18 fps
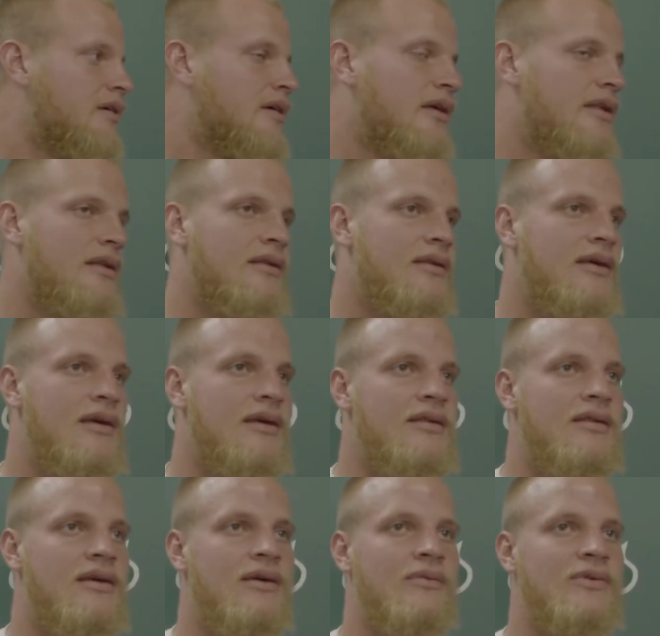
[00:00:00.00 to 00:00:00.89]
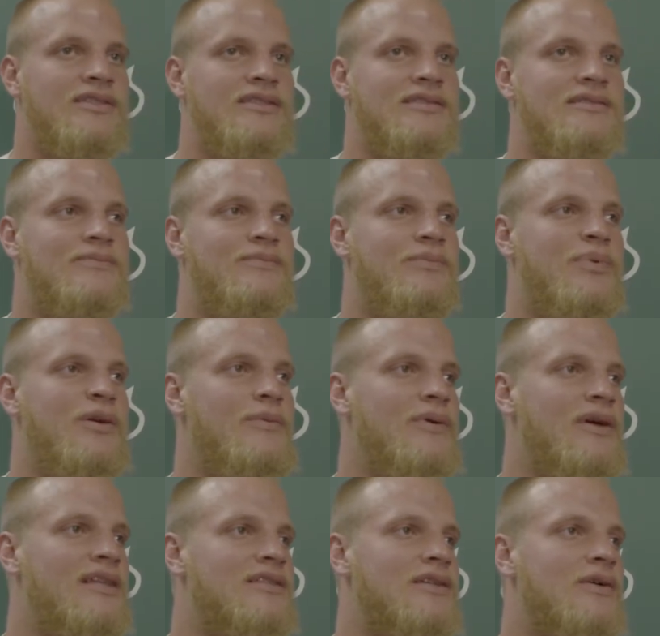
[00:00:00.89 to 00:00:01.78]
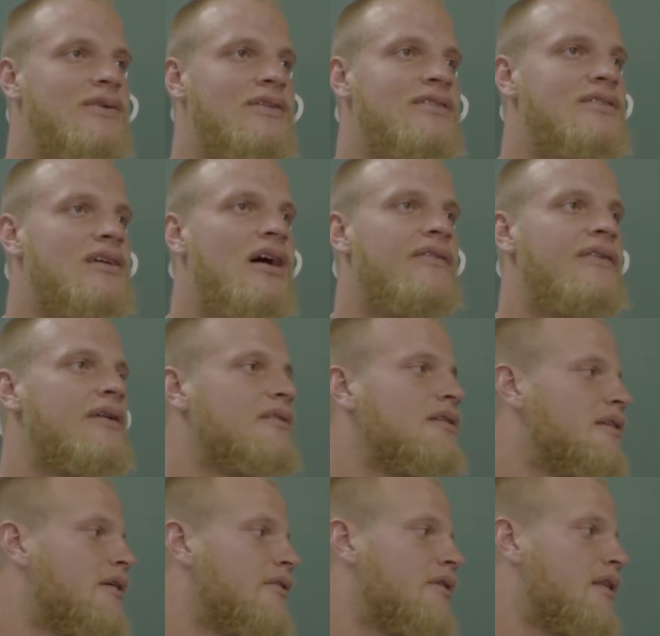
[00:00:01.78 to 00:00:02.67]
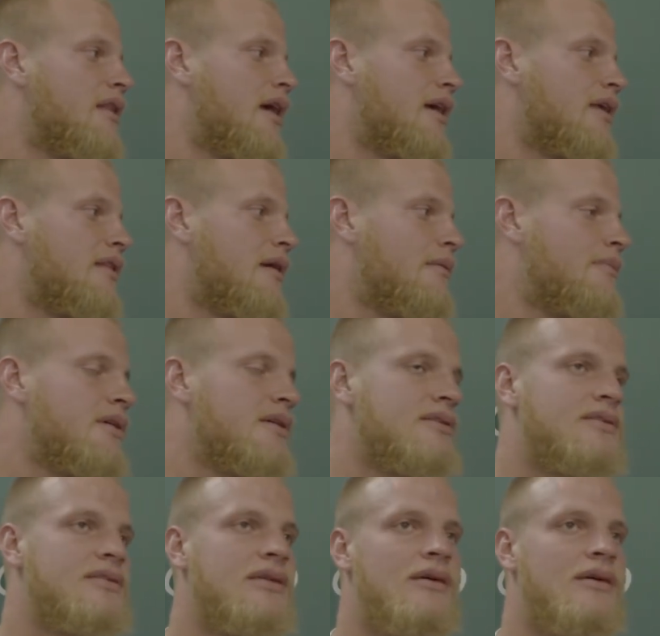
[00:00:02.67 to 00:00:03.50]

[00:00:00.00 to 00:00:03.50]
And when people get told they're soft, I don't think they really like it that much.